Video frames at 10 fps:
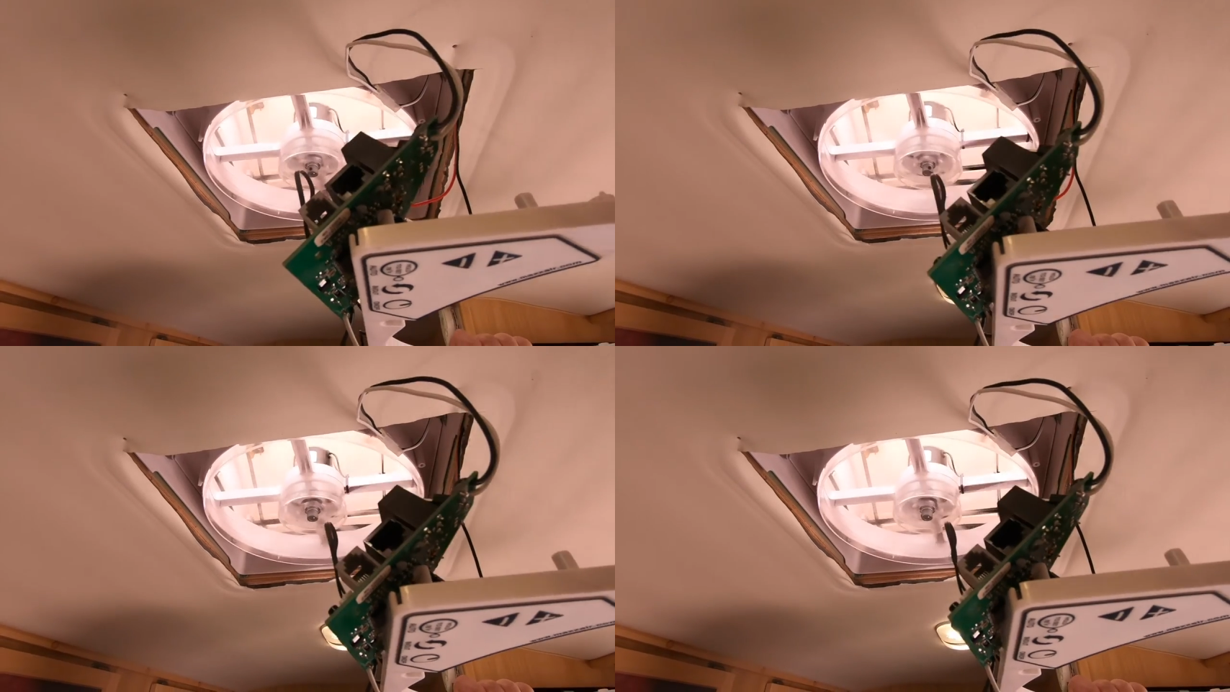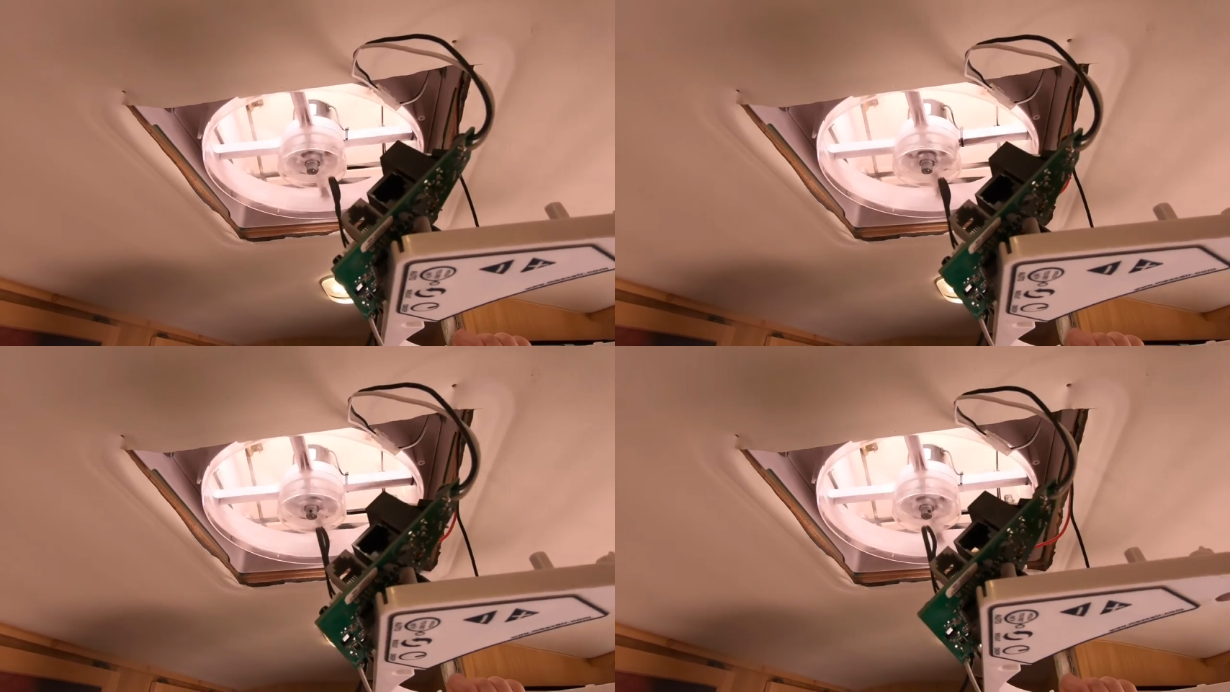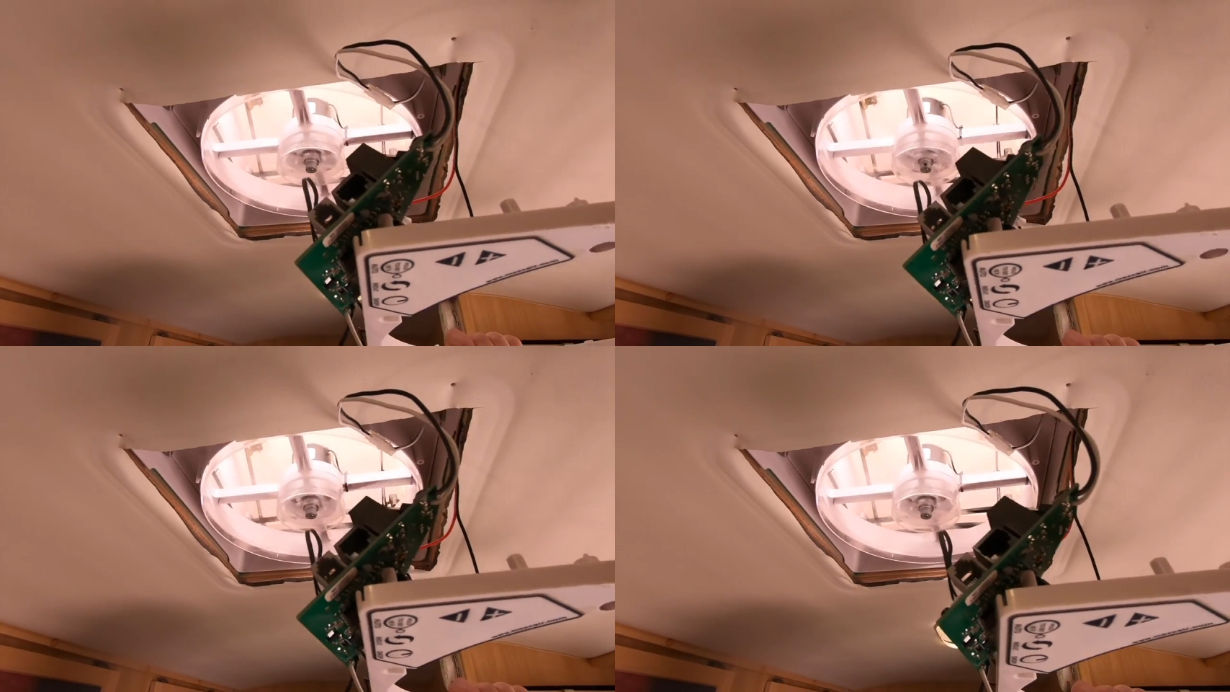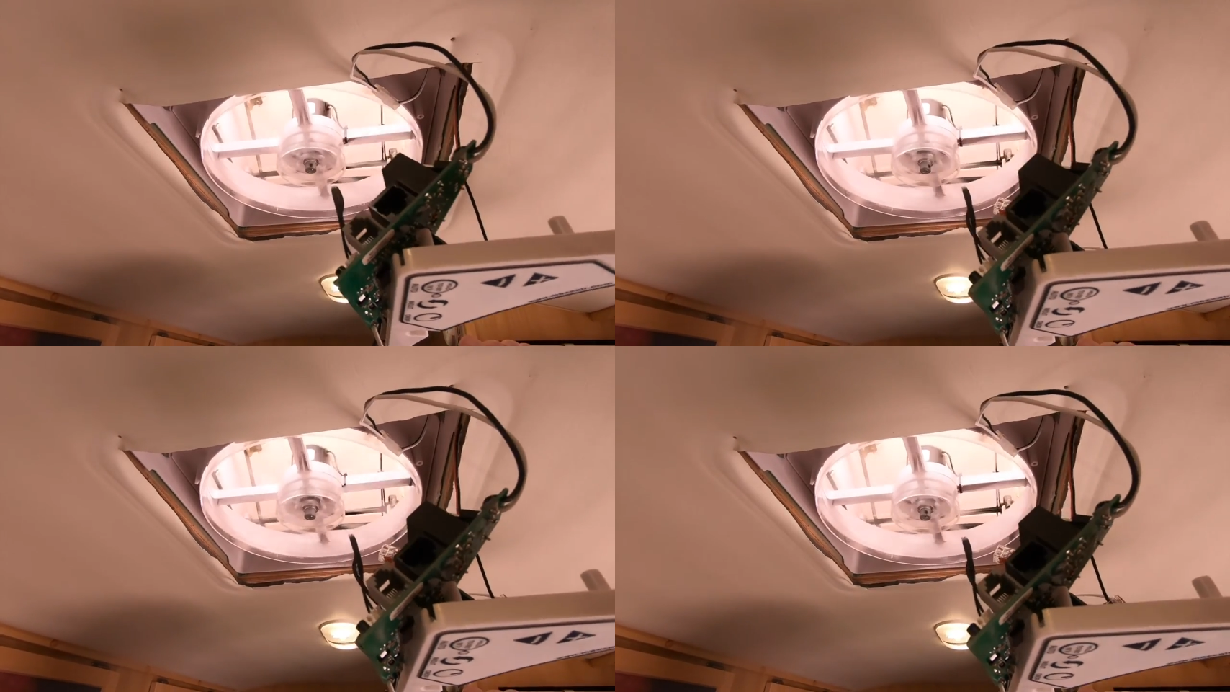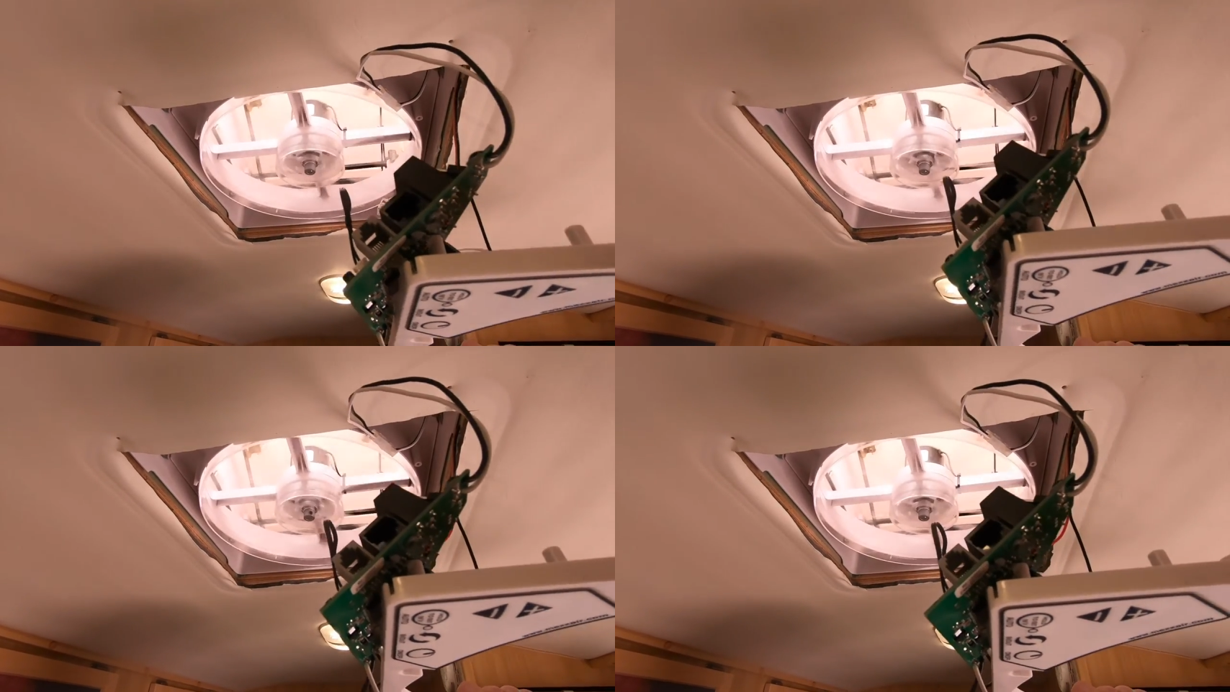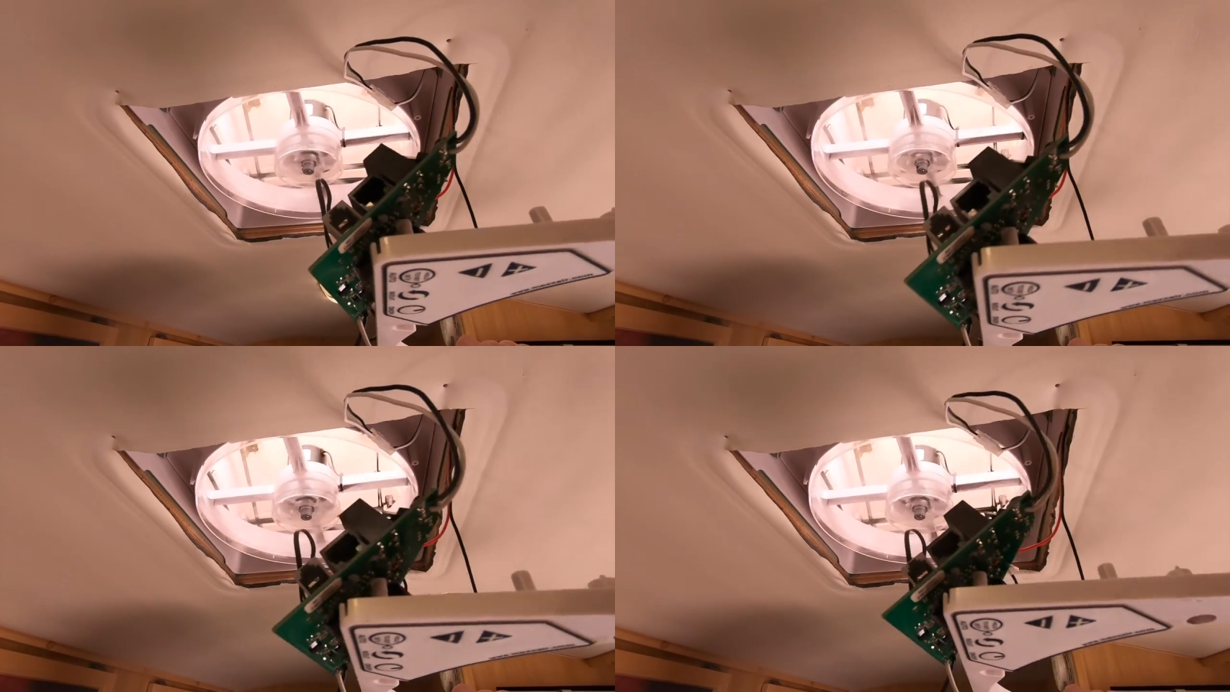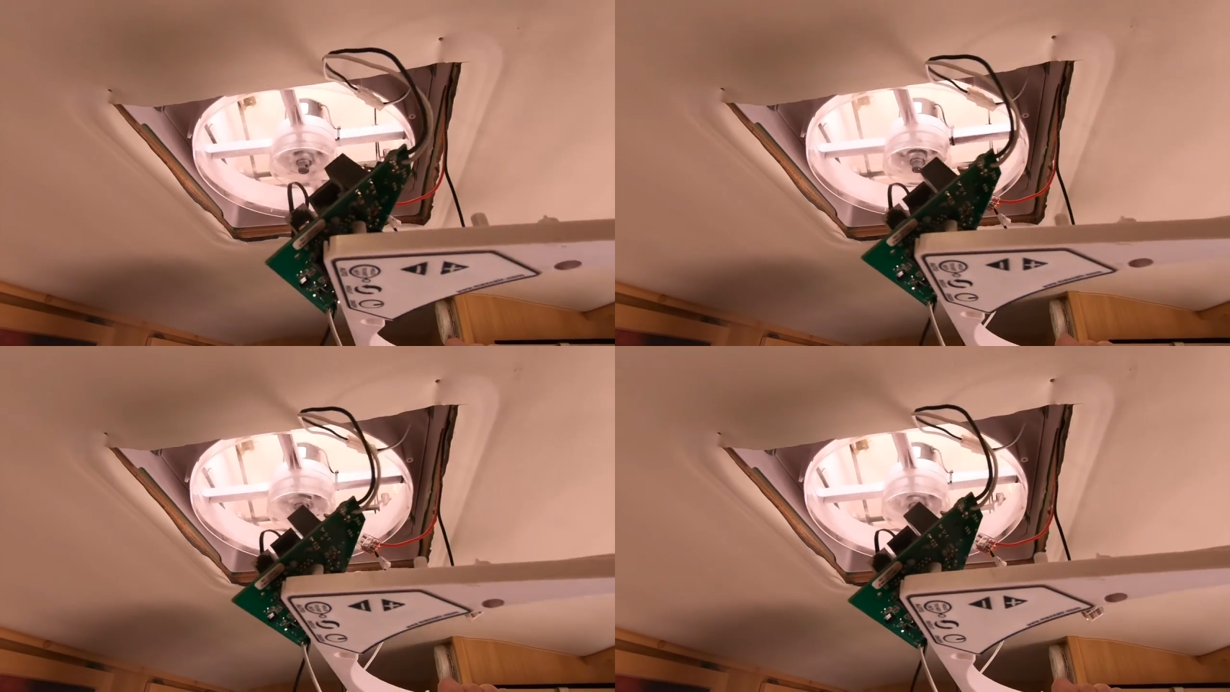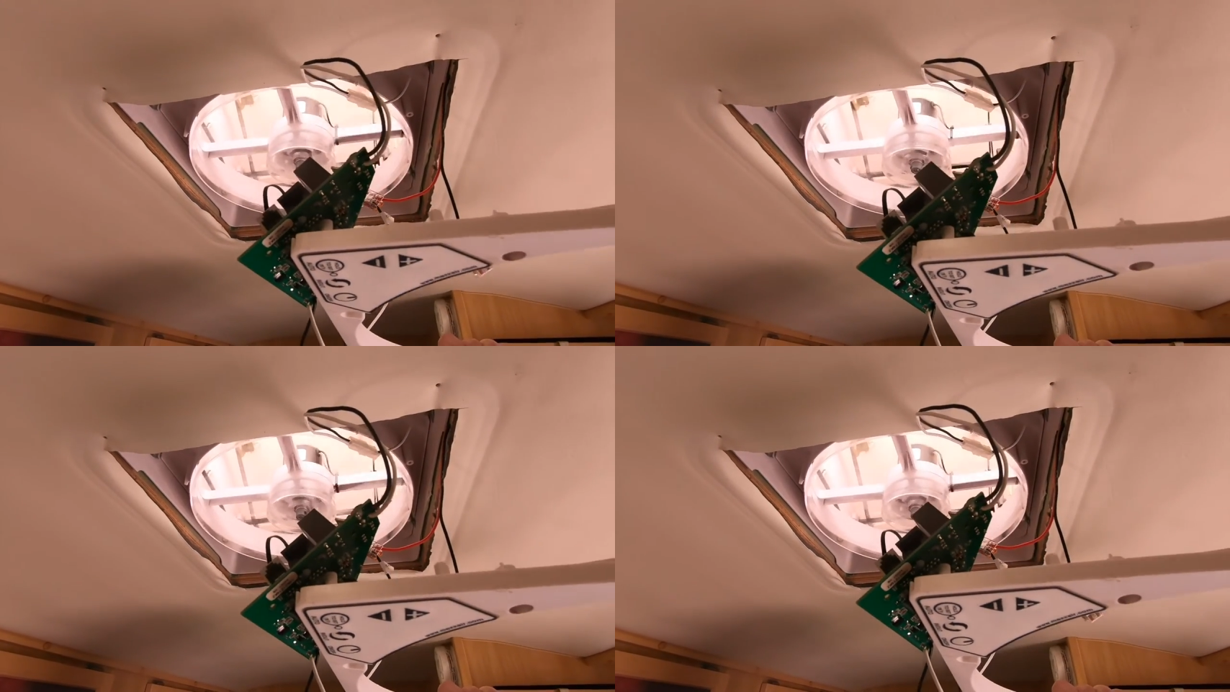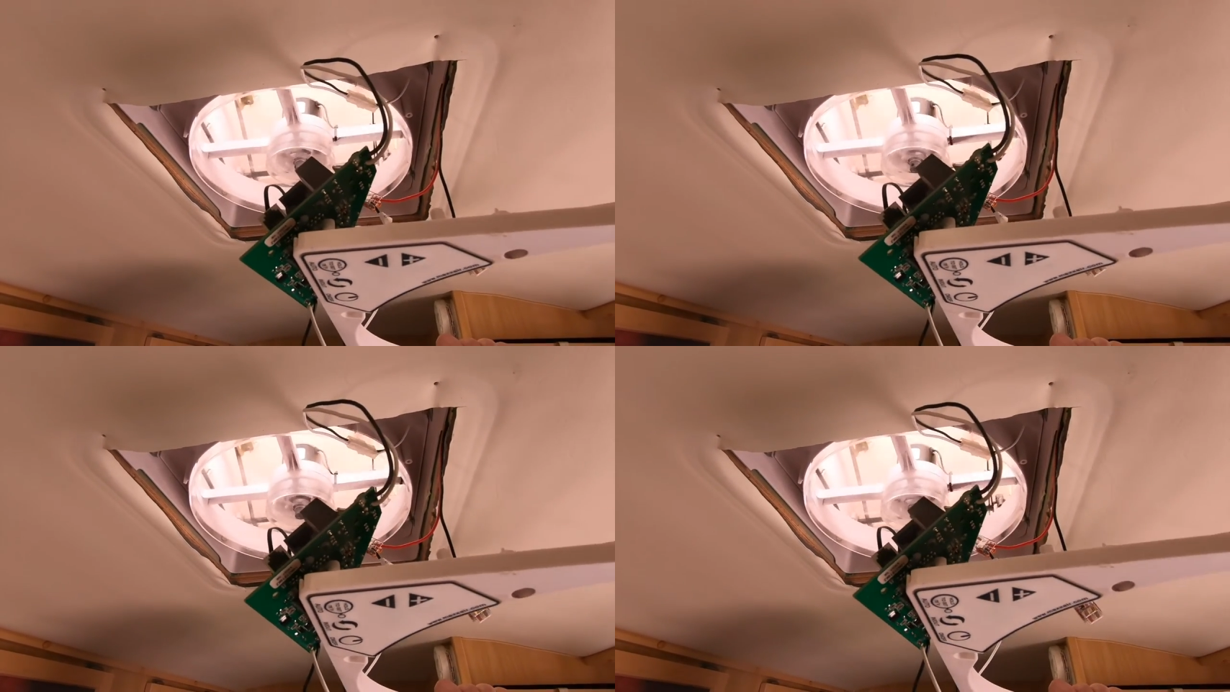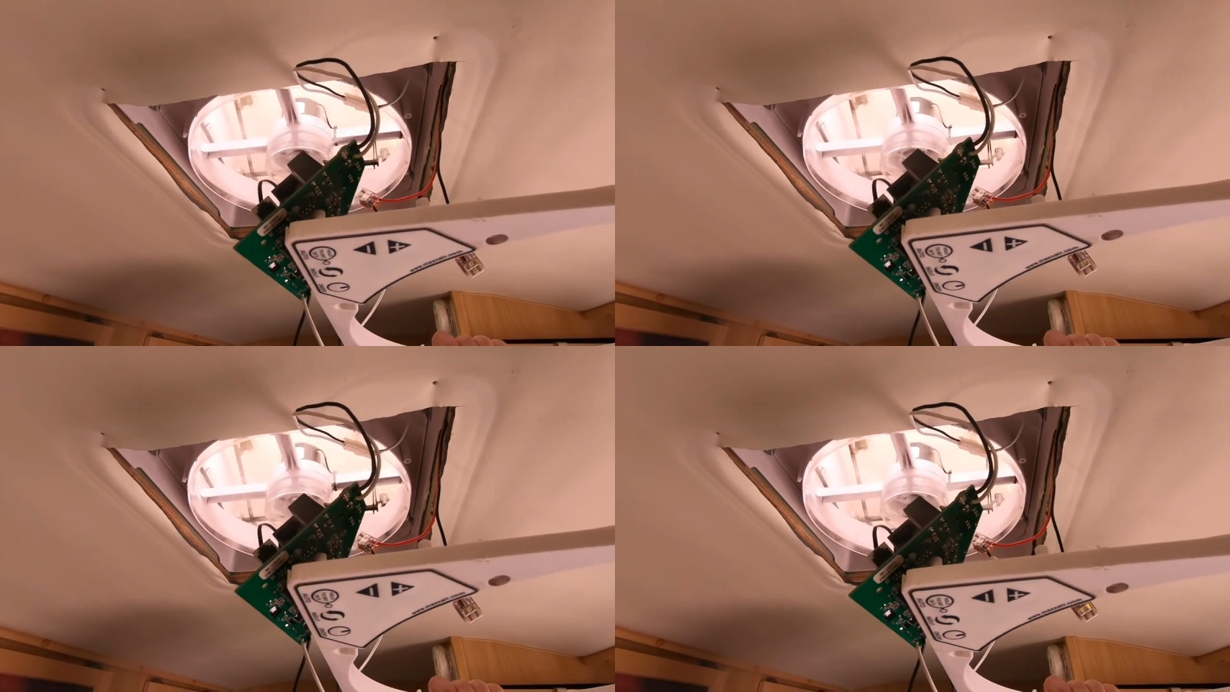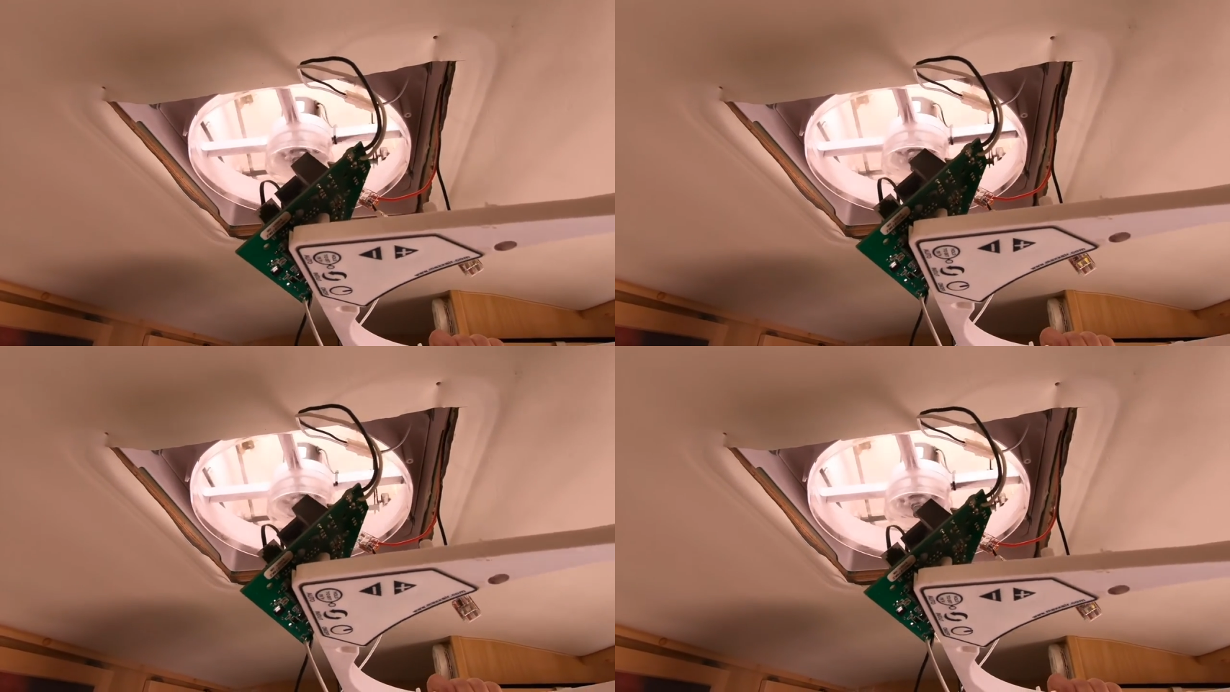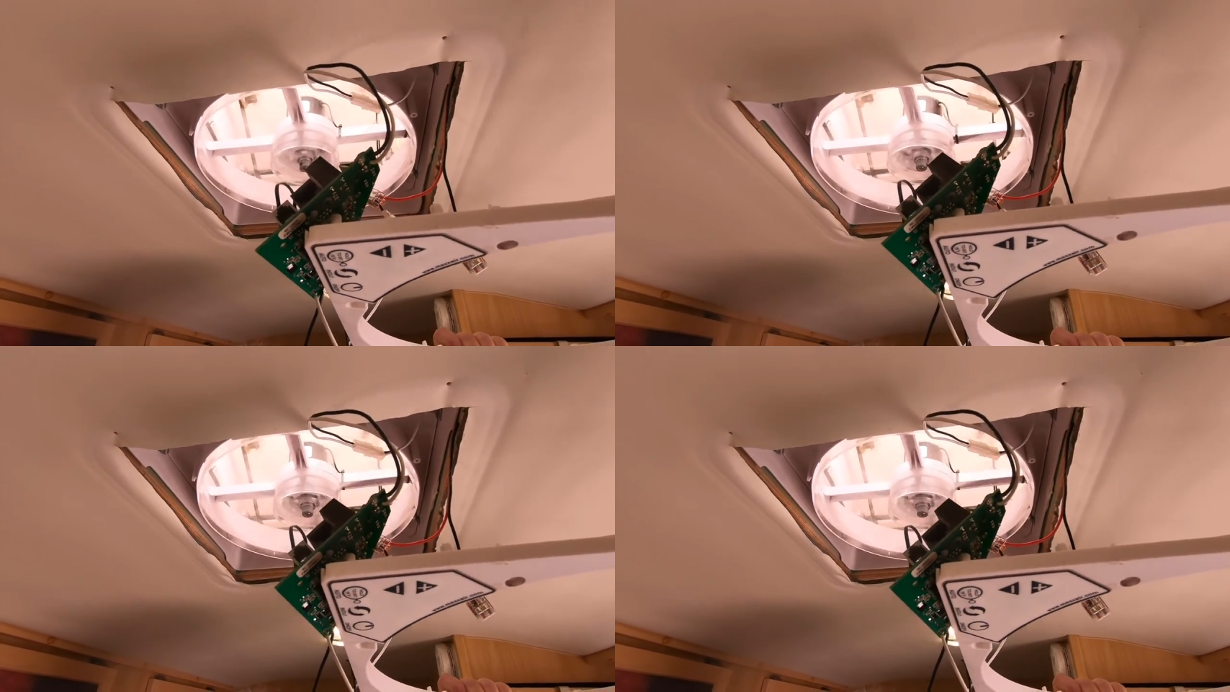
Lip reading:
(no speaker visible)